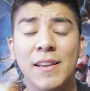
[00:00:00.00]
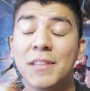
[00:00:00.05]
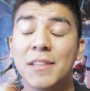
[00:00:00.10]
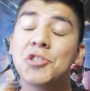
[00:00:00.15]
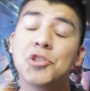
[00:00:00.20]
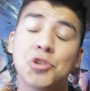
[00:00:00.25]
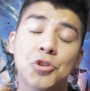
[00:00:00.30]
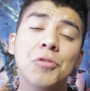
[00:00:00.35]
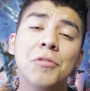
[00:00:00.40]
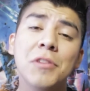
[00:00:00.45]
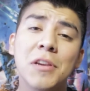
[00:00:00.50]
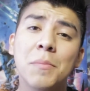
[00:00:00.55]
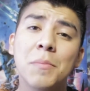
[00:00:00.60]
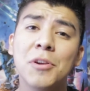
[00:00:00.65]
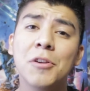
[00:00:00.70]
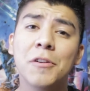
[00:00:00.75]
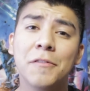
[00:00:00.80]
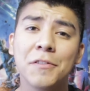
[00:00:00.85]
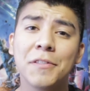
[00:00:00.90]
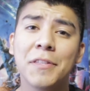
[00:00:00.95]
It's truly a
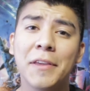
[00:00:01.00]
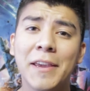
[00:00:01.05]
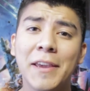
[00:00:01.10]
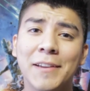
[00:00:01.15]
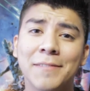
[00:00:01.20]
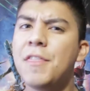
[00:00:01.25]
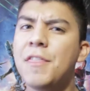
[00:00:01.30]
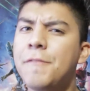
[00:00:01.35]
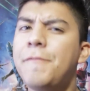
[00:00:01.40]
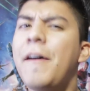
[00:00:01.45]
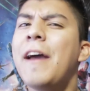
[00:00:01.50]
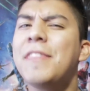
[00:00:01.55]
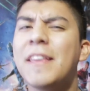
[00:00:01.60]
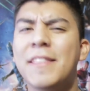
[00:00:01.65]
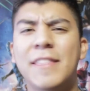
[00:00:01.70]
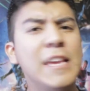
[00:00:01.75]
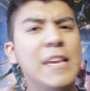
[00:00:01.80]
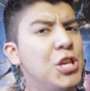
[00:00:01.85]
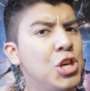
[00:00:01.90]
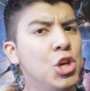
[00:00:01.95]
beautiful thing. And the fact
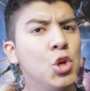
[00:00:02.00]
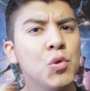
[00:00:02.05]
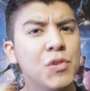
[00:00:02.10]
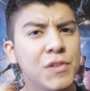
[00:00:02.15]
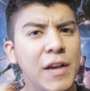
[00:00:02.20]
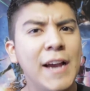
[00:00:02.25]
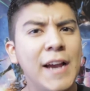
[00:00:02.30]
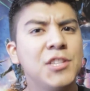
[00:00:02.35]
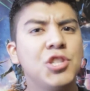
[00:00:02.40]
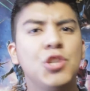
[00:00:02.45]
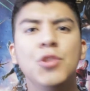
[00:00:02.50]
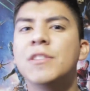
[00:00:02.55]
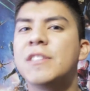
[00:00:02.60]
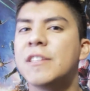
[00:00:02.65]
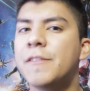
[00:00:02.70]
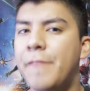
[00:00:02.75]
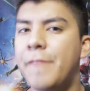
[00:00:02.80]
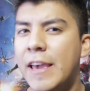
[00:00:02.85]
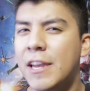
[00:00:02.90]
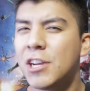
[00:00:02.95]
that they use science to
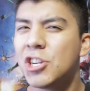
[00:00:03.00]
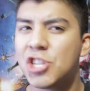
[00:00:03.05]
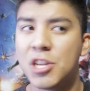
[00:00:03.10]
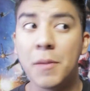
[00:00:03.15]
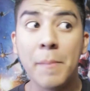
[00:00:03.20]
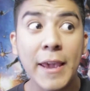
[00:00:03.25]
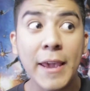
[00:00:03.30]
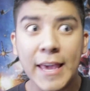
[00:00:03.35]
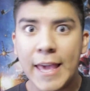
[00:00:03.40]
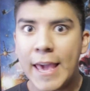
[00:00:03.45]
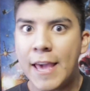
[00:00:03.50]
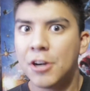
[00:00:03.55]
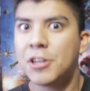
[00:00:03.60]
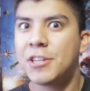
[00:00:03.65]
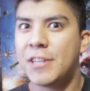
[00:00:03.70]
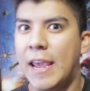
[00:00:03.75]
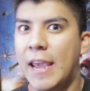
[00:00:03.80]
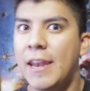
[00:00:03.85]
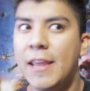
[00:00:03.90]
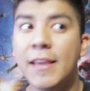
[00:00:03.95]
its advantage to make it
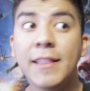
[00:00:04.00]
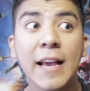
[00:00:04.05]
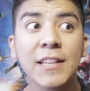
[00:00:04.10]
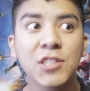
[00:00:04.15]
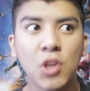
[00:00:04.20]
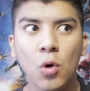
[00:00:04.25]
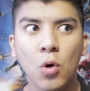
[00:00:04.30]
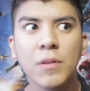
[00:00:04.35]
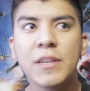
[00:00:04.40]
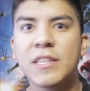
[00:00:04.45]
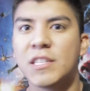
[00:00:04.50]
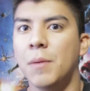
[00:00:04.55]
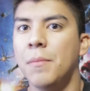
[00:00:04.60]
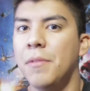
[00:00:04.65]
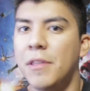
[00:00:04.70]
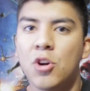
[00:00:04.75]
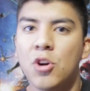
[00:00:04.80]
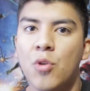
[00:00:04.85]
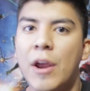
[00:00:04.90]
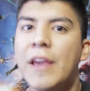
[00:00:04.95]
entertaining, that's only some
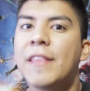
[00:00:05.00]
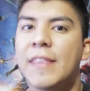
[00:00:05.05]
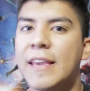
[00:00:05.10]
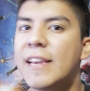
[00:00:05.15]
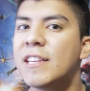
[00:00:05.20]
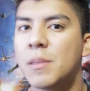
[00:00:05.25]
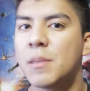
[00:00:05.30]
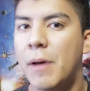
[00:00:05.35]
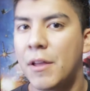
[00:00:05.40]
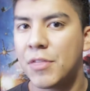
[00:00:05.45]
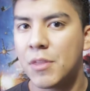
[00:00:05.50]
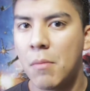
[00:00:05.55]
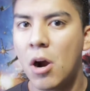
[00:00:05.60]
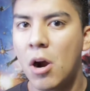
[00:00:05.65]
of the great things about The